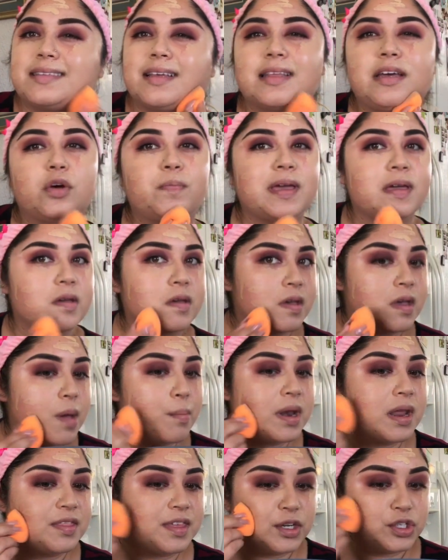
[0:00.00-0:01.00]

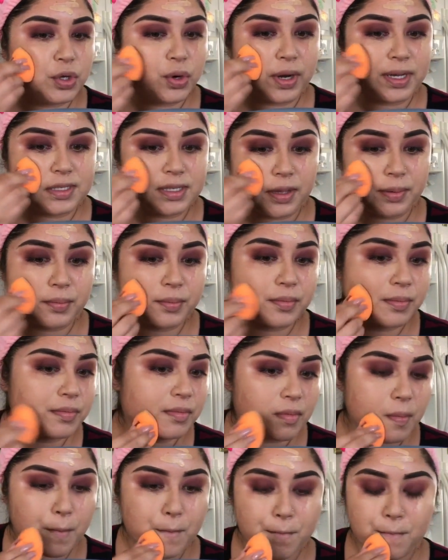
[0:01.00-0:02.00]
oxidize a tad
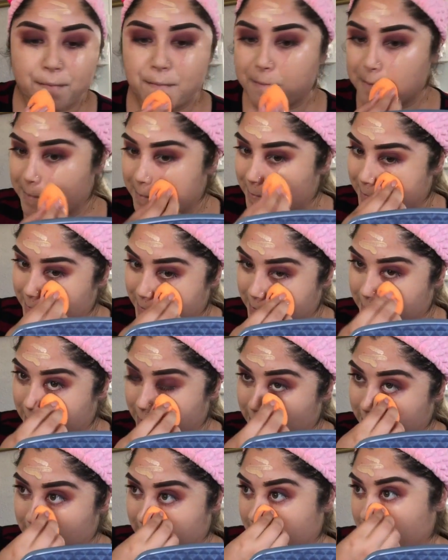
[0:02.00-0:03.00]
bit, so
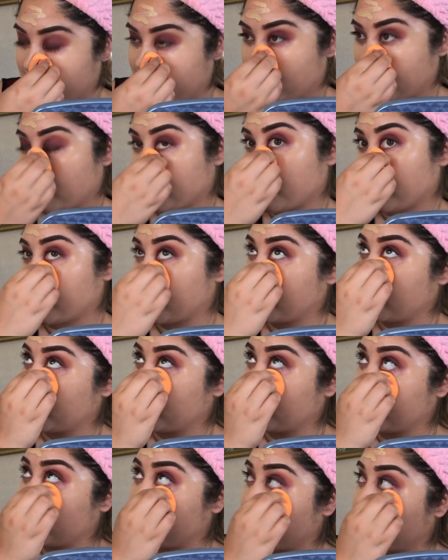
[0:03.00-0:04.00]
this actually was a
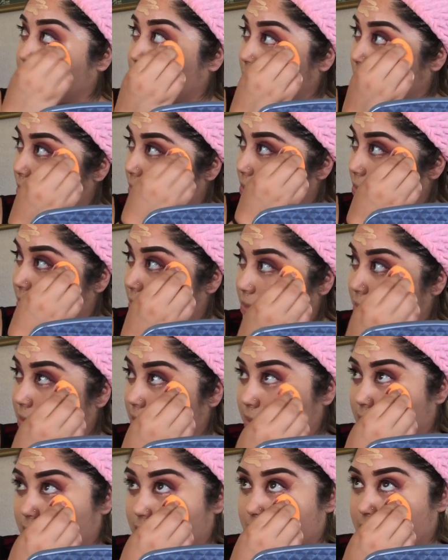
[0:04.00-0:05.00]
really good color
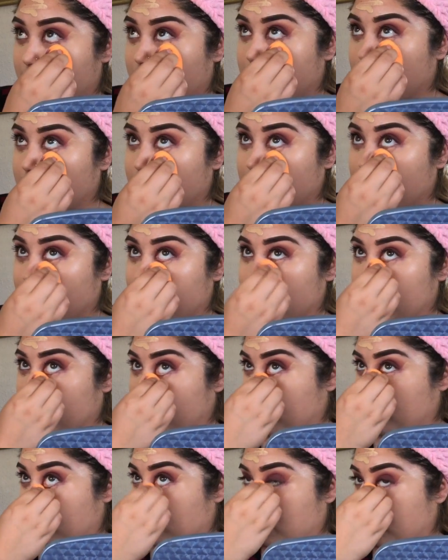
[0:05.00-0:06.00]
match, and I was
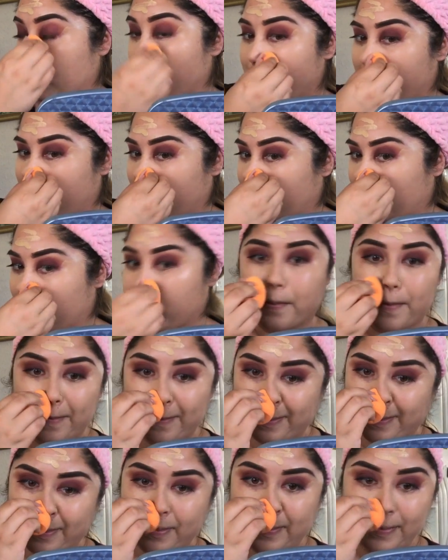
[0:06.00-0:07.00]
very happy about it.
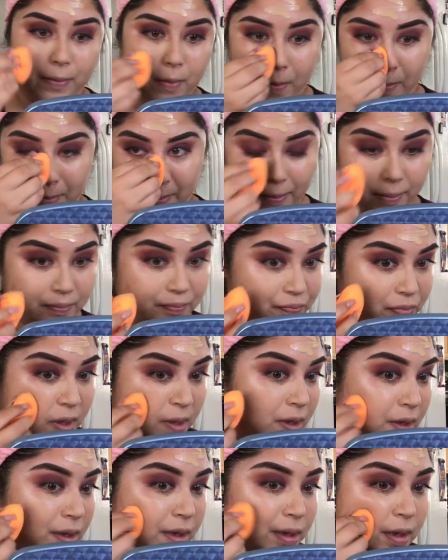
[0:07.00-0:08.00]
The only thing I
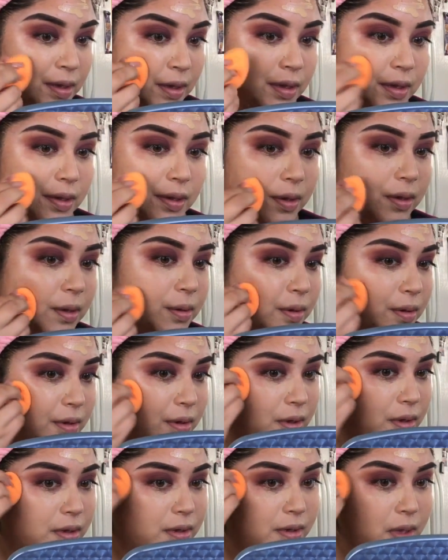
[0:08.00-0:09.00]
will say that I didn't
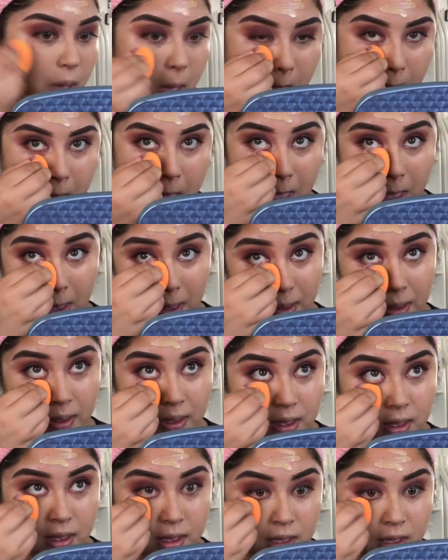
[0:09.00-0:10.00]
like besides the paint
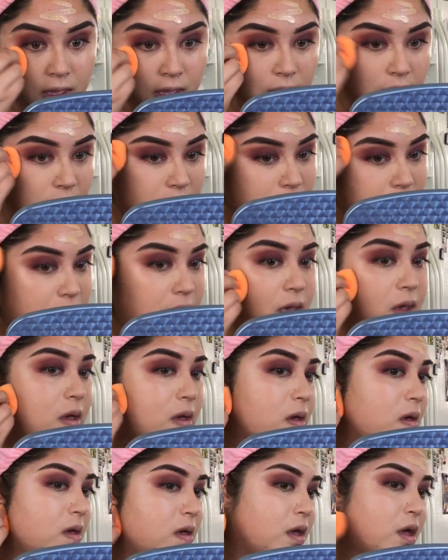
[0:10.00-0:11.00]
smell is that I do
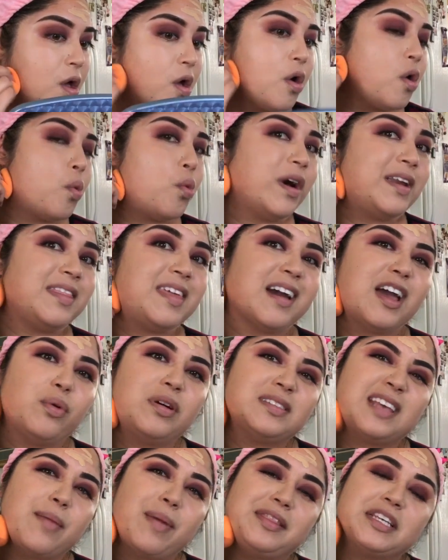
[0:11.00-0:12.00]
notice
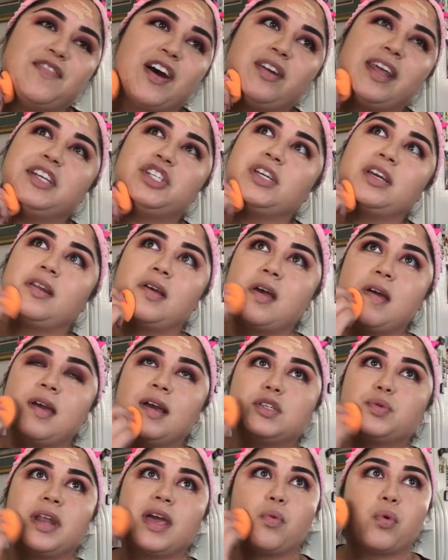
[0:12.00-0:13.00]
it
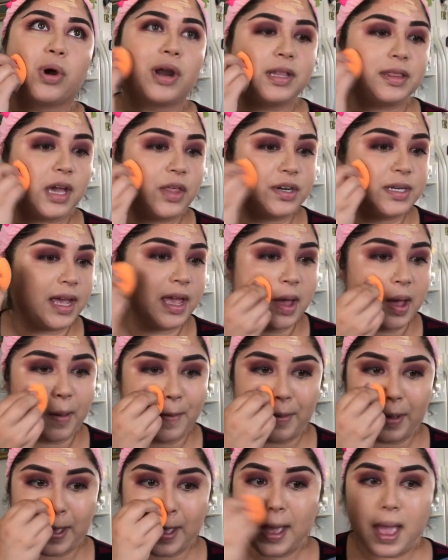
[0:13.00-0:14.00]
stayed kind of wet
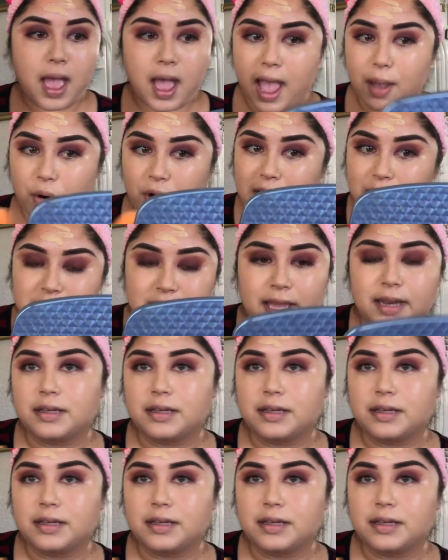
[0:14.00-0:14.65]
and never fully